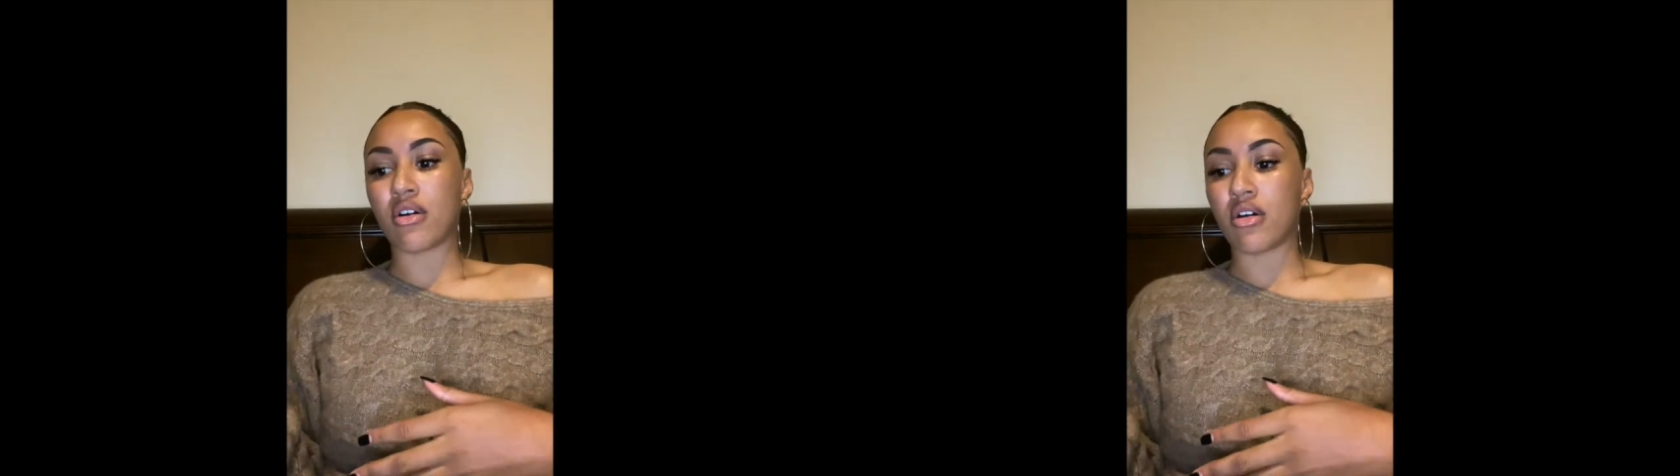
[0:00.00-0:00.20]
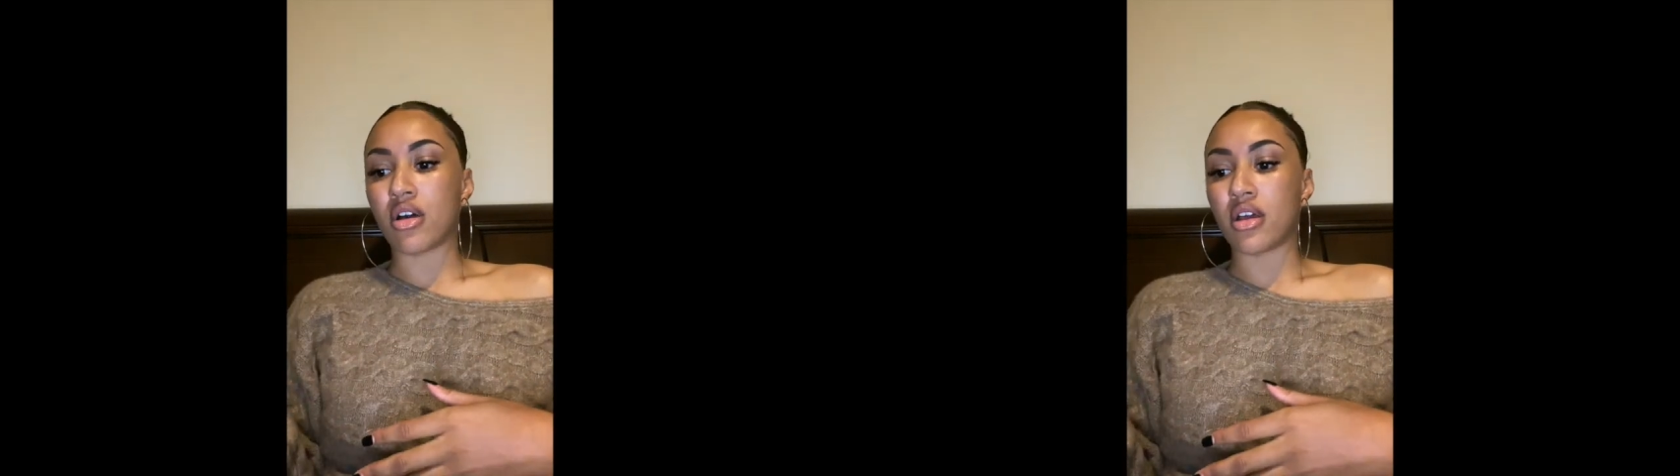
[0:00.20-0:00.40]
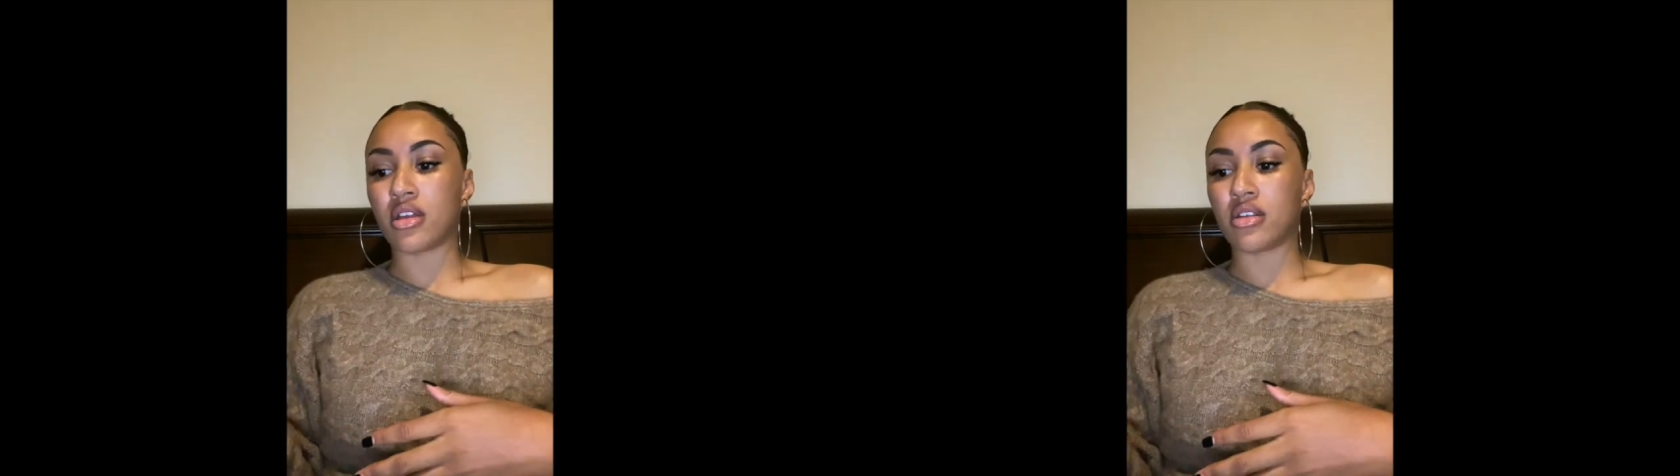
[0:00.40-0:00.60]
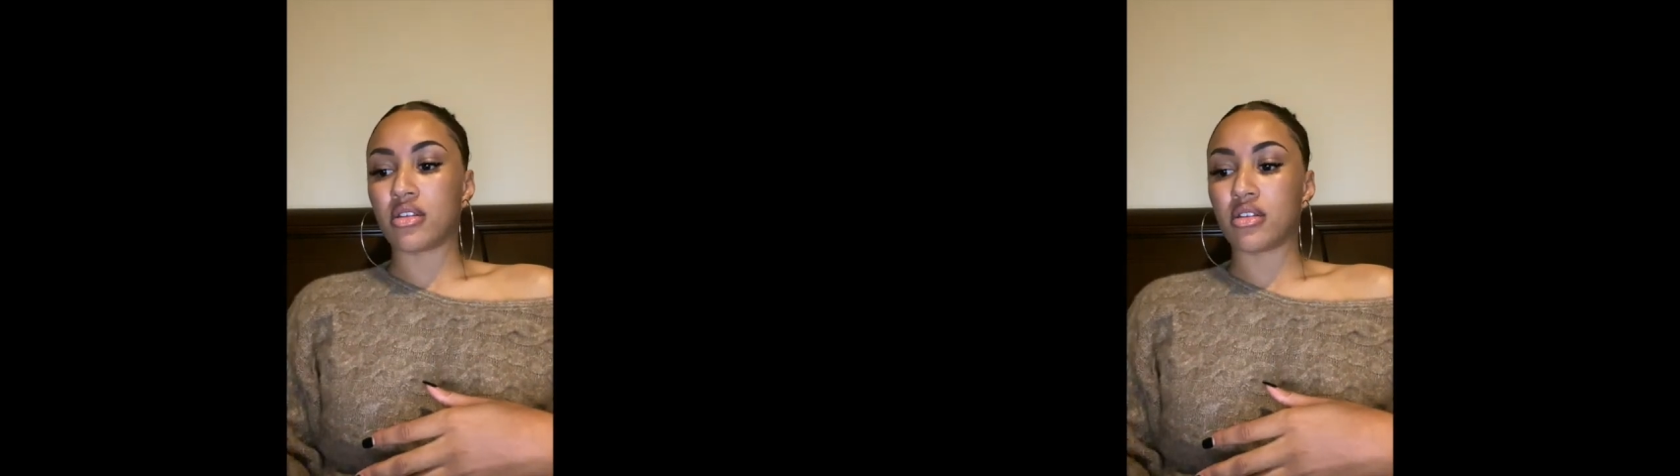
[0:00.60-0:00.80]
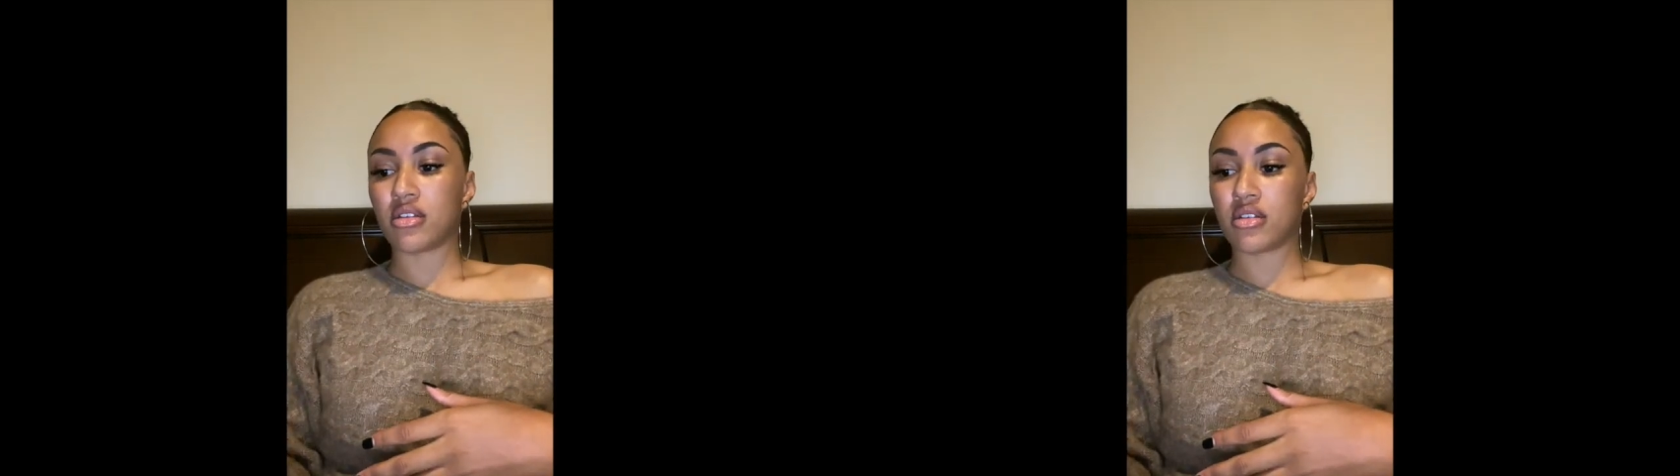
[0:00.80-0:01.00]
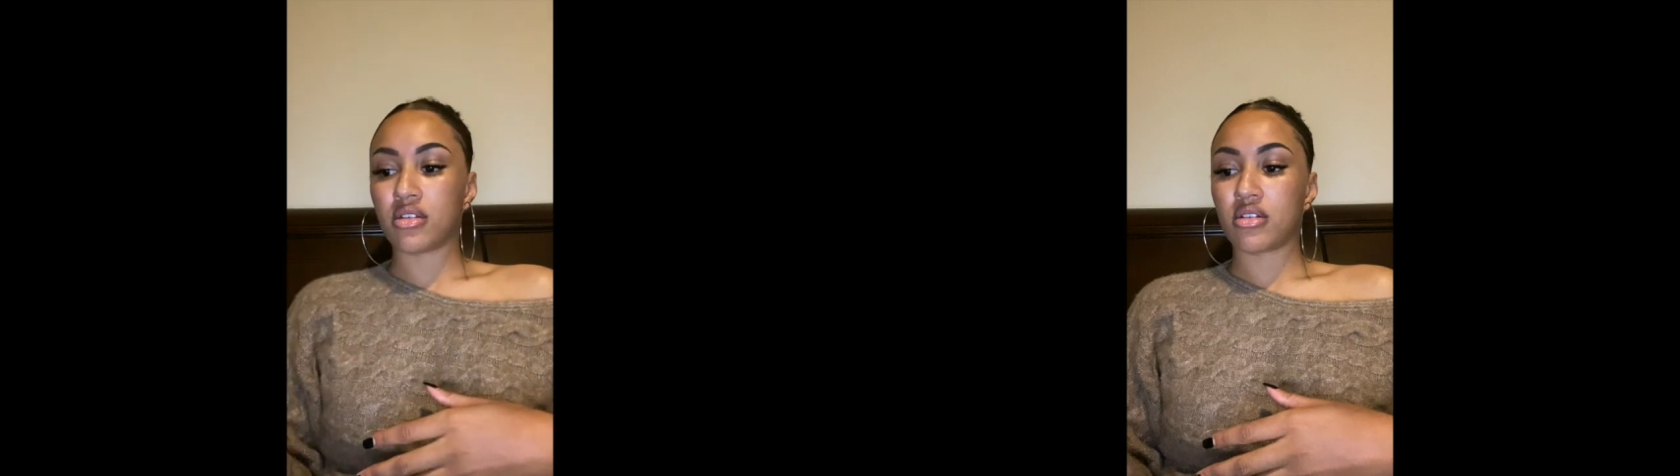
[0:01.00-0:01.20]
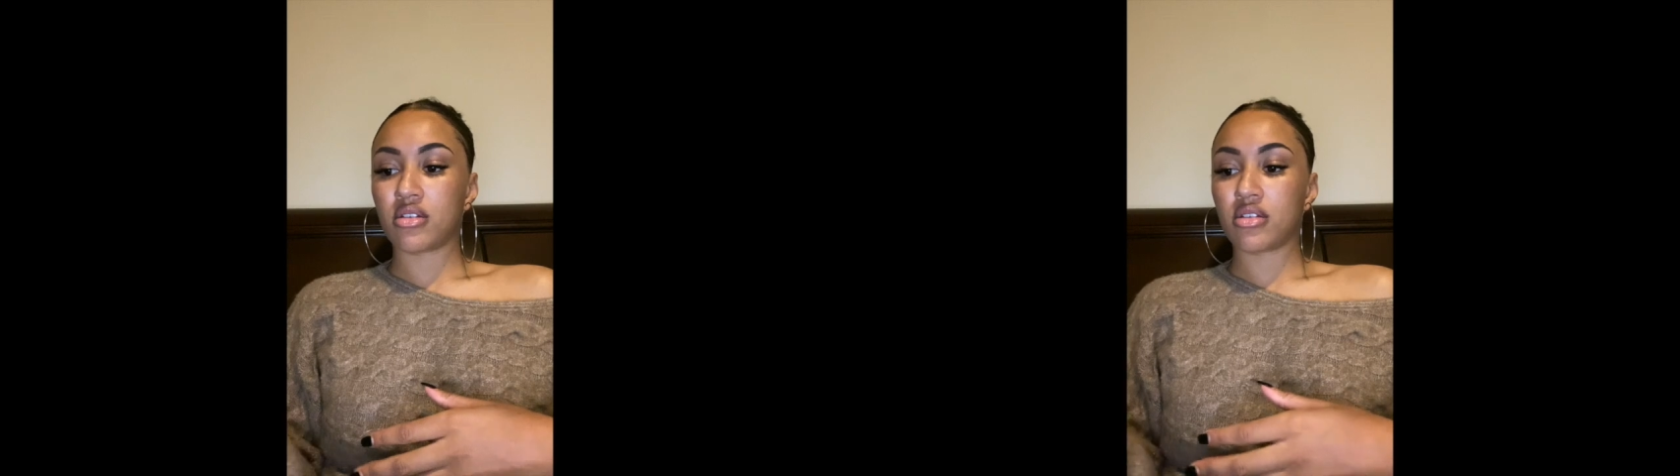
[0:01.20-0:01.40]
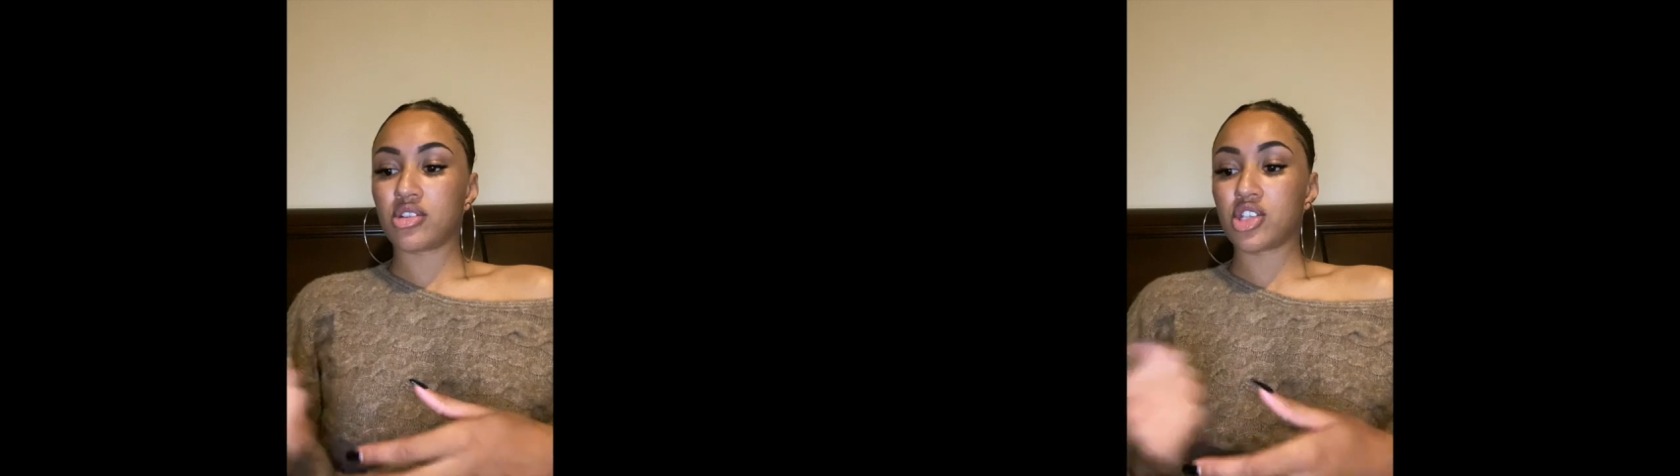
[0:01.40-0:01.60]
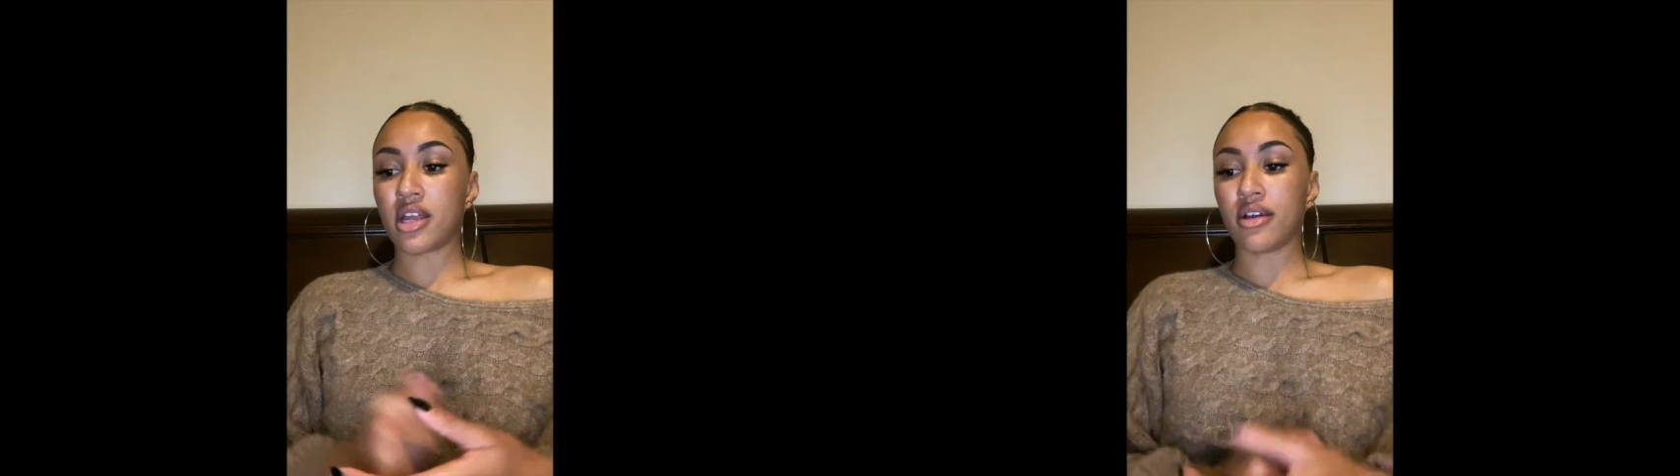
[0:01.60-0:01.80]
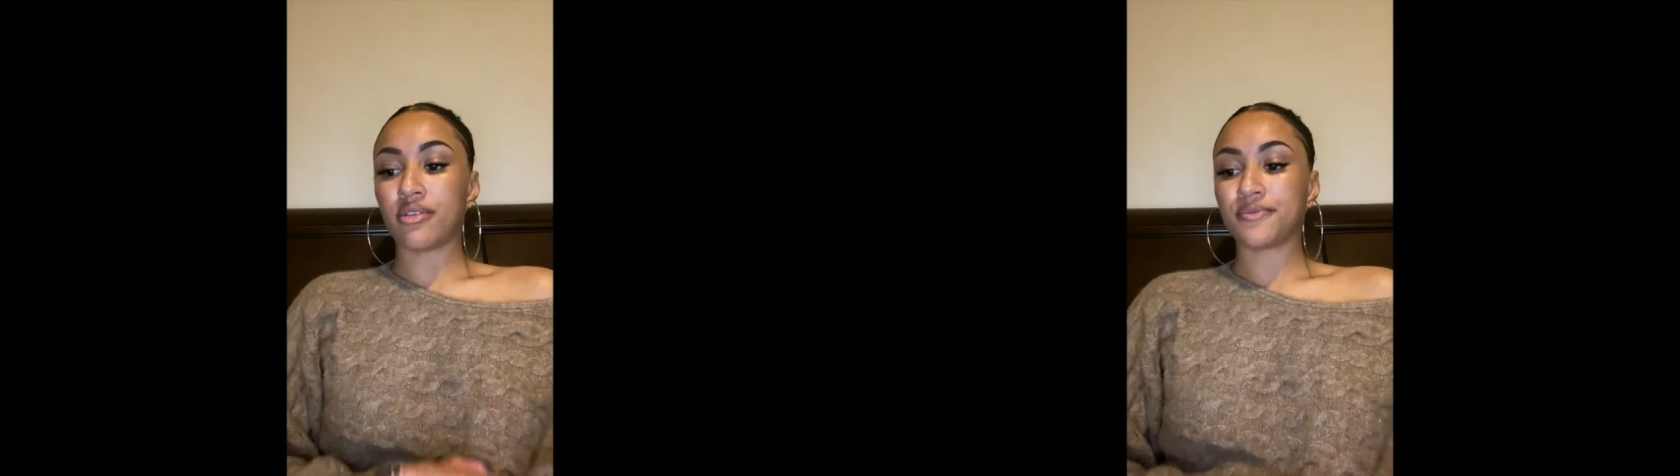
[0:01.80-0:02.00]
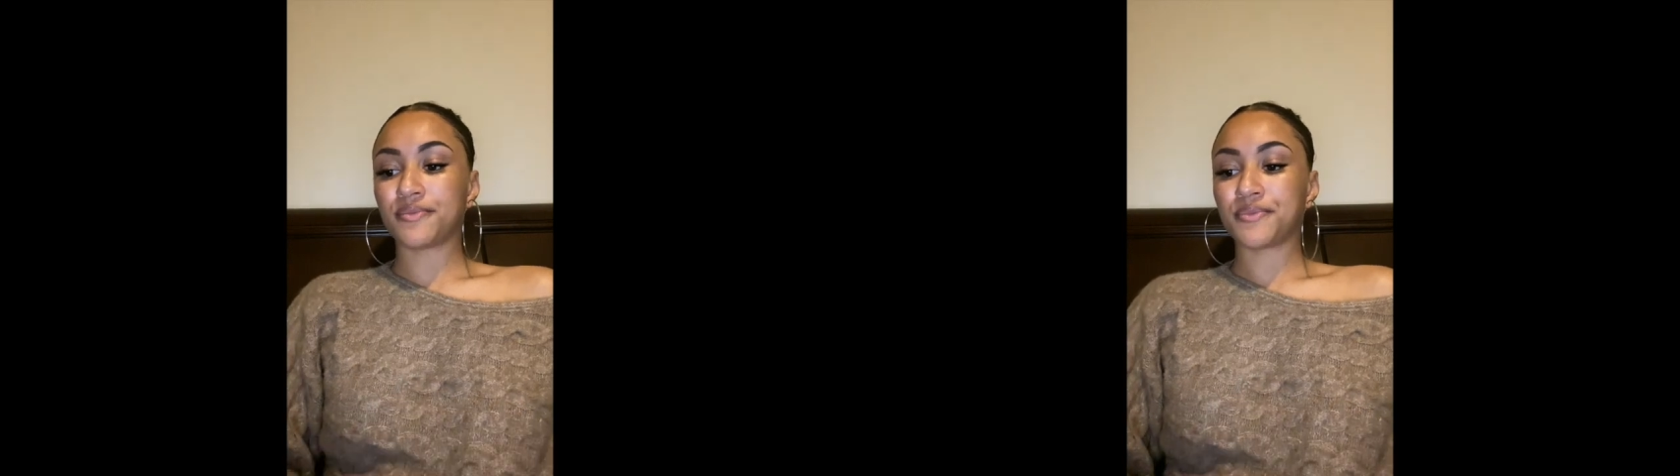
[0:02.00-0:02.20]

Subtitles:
on Chanel.